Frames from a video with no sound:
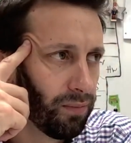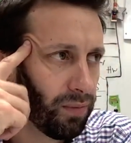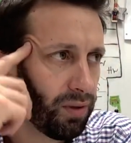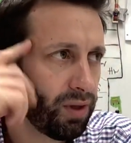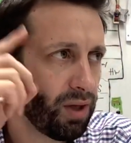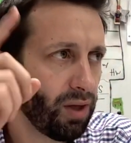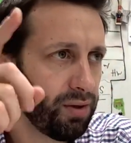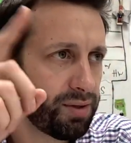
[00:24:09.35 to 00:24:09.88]

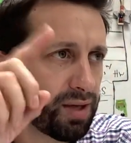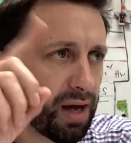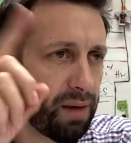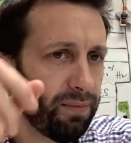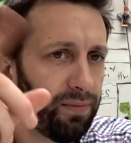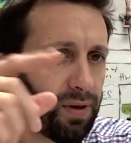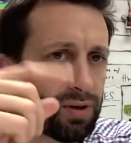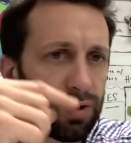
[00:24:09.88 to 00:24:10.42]
The other type
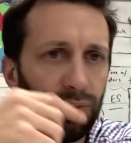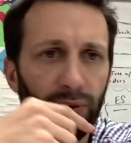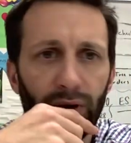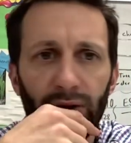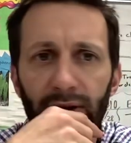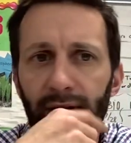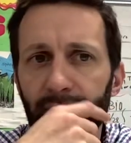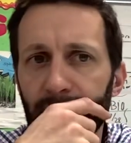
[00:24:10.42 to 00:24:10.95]
of
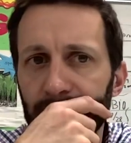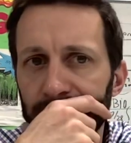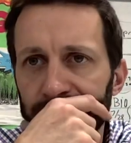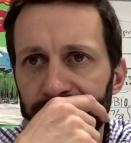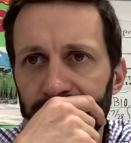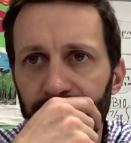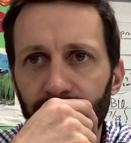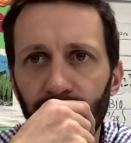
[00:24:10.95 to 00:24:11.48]
estuary is,
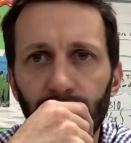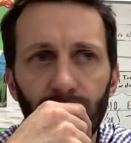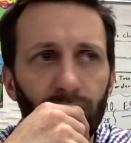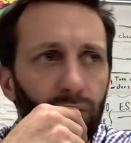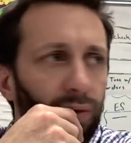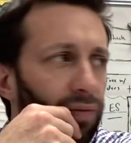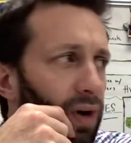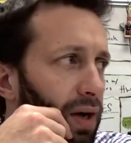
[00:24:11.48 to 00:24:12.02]

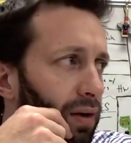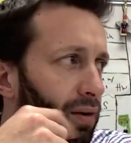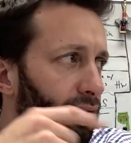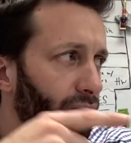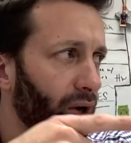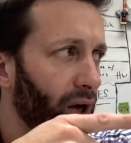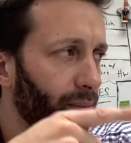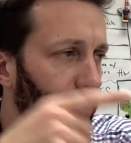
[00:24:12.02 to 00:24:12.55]
we find in the
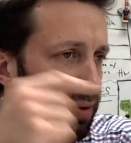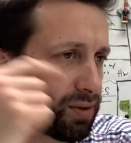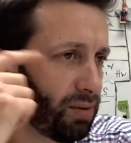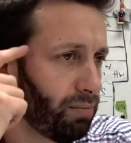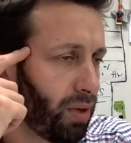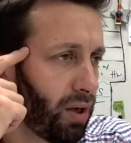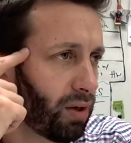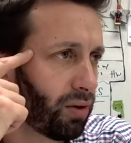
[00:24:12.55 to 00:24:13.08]
tropics, the
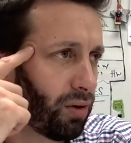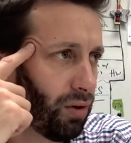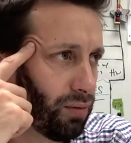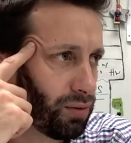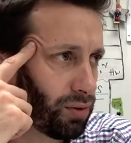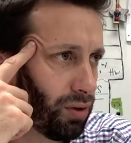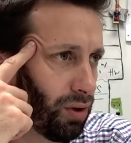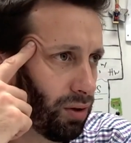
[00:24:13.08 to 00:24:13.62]

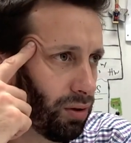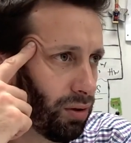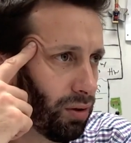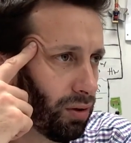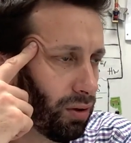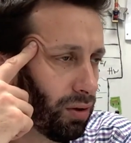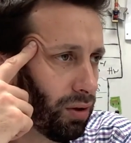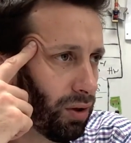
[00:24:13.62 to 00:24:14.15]
mangroves. Good.
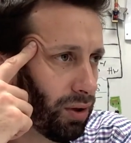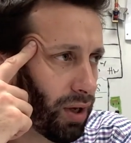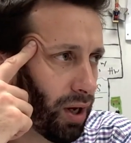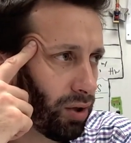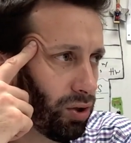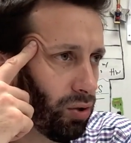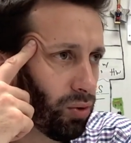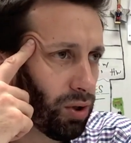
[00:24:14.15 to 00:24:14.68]
Now,
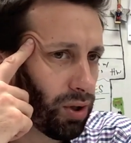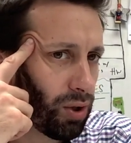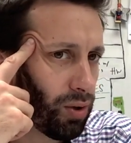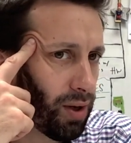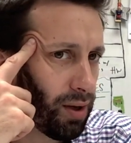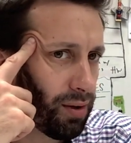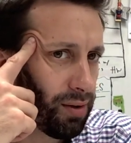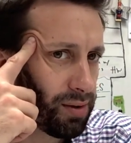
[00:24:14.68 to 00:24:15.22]
you can go
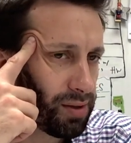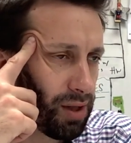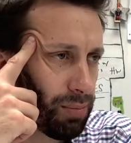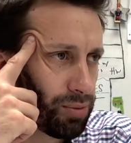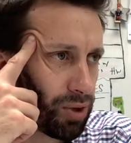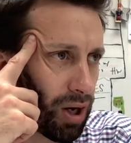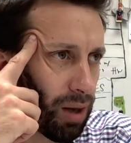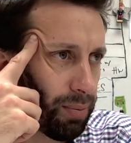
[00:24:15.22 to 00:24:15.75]
down to the
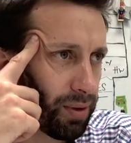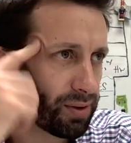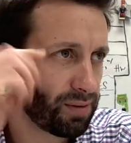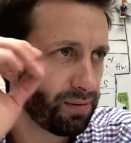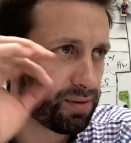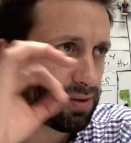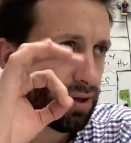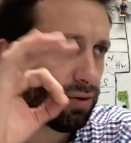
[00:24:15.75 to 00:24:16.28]
subtropics
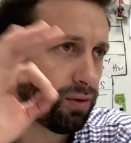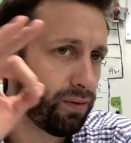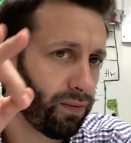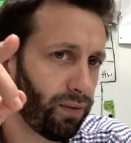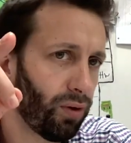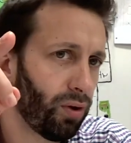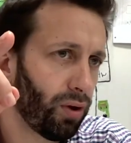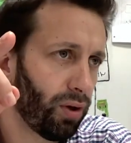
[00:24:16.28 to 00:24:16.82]
of southern
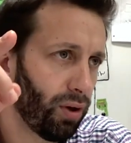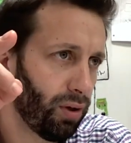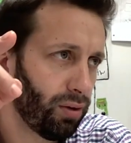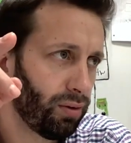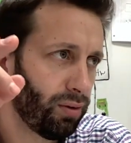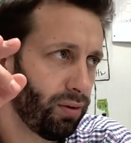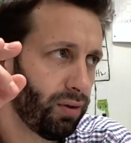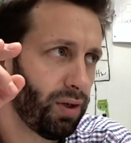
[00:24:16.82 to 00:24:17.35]
Florida.
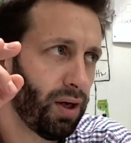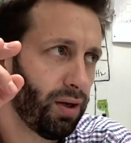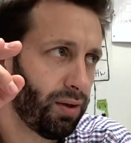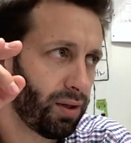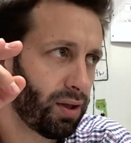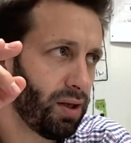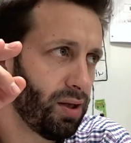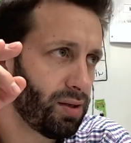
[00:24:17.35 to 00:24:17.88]
You're down at the
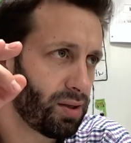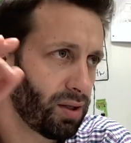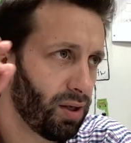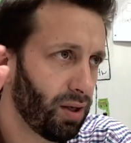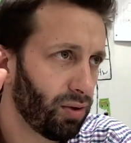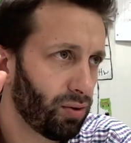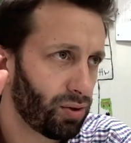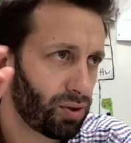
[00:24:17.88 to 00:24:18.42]
Keys
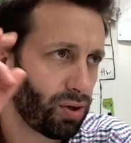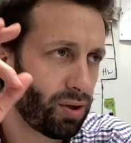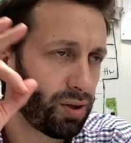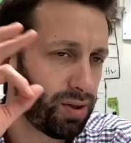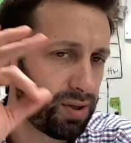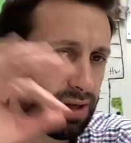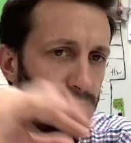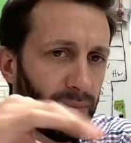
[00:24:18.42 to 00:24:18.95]
again, you'll start to
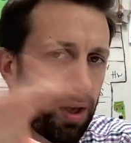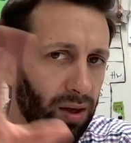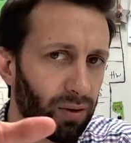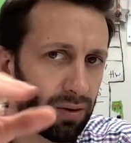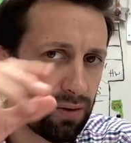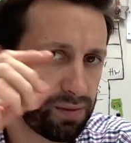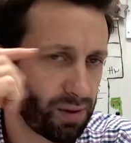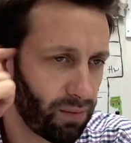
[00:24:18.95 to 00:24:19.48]
see
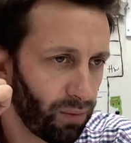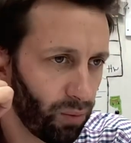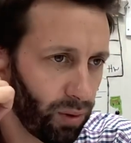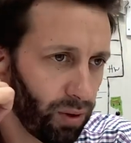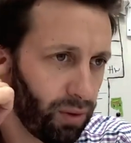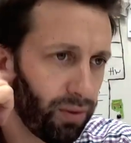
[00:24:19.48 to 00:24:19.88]
mangroves everywhere.